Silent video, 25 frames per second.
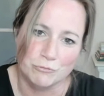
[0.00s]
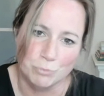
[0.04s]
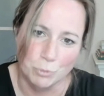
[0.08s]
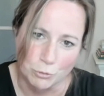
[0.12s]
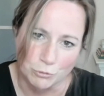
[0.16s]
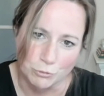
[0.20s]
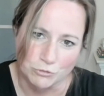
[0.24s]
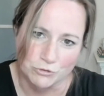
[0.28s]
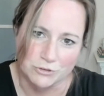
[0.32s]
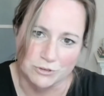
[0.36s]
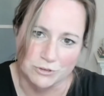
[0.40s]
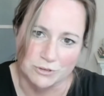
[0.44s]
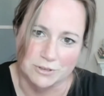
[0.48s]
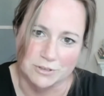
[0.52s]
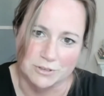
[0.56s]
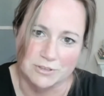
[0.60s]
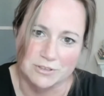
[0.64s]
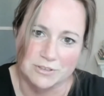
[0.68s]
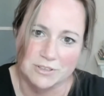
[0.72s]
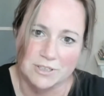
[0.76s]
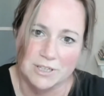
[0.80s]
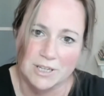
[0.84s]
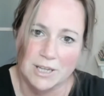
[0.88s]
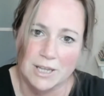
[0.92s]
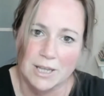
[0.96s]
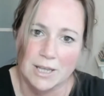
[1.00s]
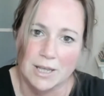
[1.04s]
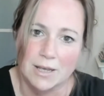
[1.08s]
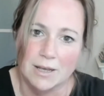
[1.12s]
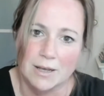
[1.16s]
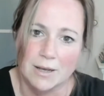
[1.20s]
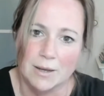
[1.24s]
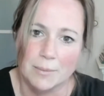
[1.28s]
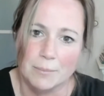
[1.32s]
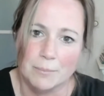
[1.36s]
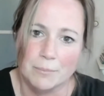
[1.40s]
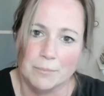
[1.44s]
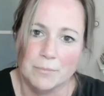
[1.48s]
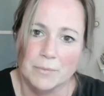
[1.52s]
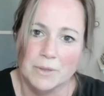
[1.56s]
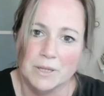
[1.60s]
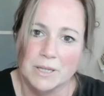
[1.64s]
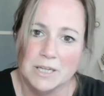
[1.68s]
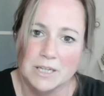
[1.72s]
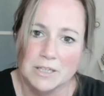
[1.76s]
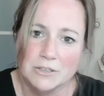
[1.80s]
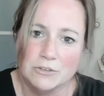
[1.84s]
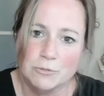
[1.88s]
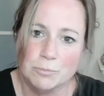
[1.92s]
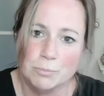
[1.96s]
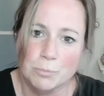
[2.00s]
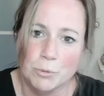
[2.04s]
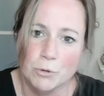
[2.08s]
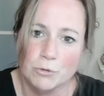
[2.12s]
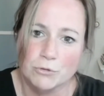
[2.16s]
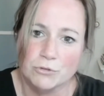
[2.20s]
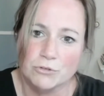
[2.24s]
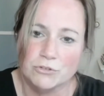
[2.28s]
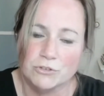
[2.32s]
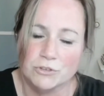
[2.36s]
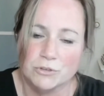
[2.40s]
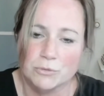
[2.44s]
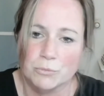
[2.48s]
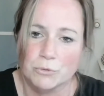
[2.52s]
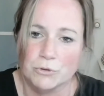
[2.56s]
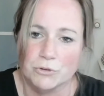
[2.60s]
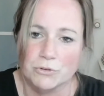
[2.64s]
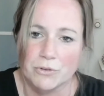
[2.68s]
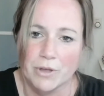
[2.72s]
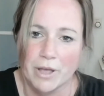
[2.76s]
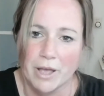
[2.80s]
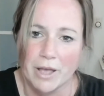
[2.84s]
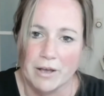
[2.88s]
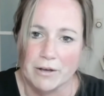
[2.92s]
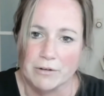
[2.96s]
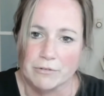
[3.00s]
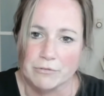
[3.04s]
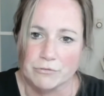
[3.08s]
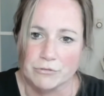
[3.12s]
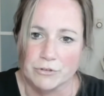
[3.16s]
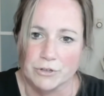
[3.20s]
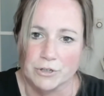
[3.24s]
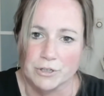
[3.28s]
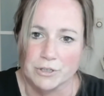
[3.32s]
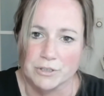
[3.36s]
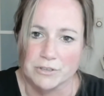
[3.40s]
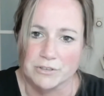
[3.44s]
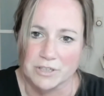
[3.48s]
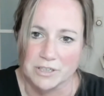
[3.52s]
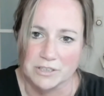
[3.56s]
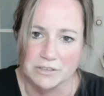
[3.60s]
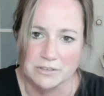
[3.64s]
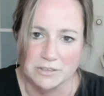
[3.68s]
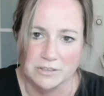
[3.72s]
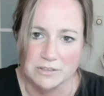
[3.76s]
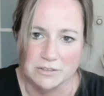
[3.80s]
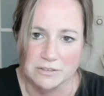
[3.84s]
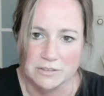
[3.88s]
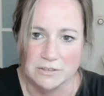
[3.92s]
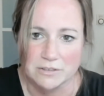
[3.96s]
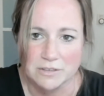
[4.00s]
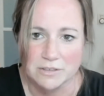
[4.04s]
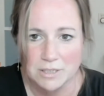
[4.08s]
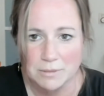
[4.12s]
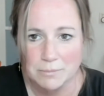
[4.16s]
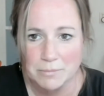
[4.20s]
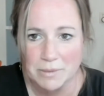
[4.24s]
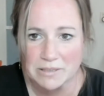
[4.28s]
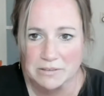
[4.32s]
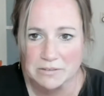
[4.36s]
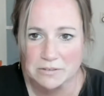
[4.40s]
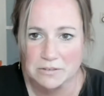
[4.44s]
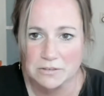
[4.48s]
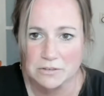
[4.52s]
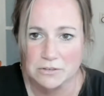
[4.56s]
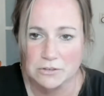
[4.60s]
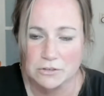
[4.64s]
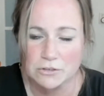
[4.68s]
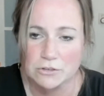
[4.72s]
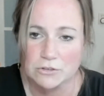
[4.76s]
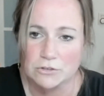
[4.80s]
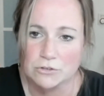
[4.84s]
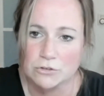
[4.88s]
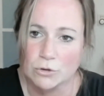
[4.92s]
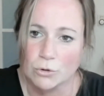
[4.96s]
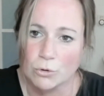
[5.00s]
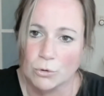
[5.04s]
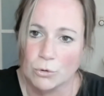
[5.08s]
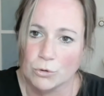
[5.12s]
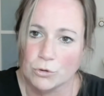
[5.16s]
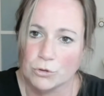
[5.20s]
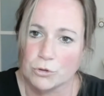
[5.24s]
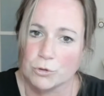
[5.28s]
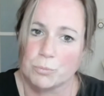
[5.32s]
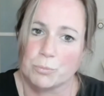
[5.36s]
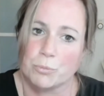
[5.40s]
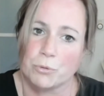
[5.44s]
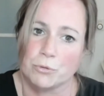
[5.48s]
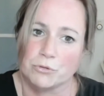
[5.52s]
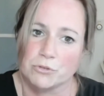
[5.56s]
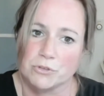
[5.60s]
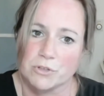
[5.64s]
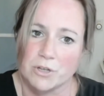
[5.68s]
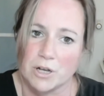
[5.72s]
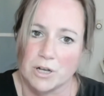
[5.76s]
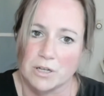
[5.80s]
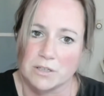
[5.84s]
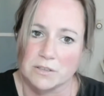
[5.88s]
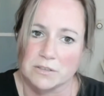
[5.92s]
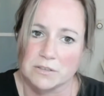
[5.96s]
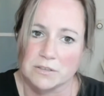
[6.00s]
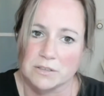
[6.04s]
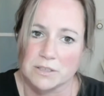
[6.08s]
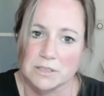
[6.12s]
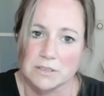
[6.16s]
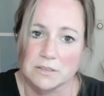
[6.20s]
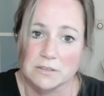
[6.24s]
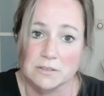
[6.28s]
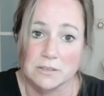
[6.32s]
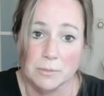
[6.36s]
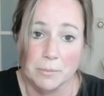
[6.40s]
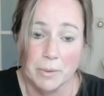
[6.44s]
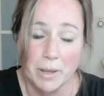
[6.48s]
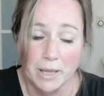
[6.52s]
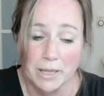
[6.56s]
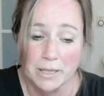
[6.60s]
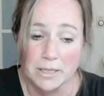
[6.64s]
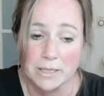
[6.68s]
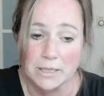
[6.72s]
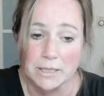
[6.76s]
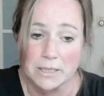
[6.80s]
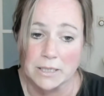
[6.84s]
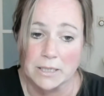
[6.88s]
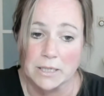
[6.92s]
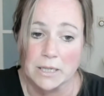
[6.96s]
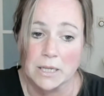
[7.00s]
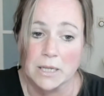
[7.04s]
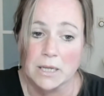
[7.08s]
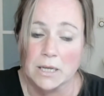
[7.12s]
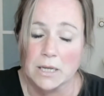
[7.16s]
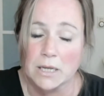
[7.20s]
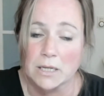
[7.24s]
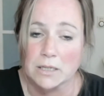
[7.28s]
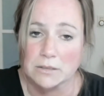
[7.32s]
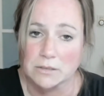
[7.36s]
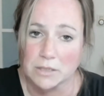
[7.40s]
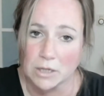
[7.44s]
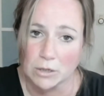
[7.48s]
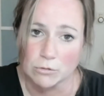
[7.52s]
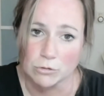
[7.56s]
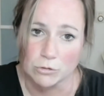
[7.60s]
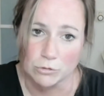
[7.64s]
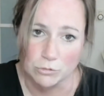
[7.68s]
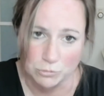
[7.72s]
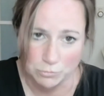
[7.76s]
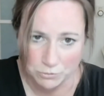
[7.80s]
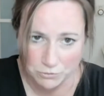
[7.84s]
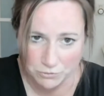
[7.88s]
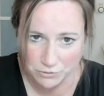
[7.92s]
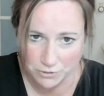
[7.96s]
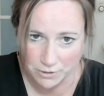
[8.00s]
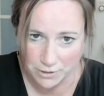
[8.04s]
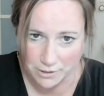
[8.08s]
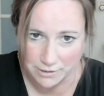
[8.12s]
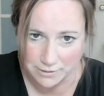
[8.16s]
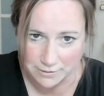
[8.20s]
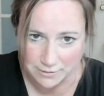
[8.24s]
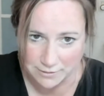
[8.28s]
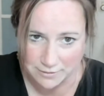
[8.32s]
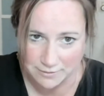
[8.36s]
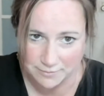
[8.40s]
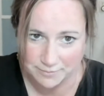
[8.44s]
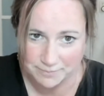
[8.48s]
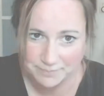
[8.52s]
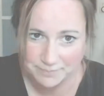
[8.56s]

posters. Each poster will have digested key messages, author podcast, and some handy downloadable slides.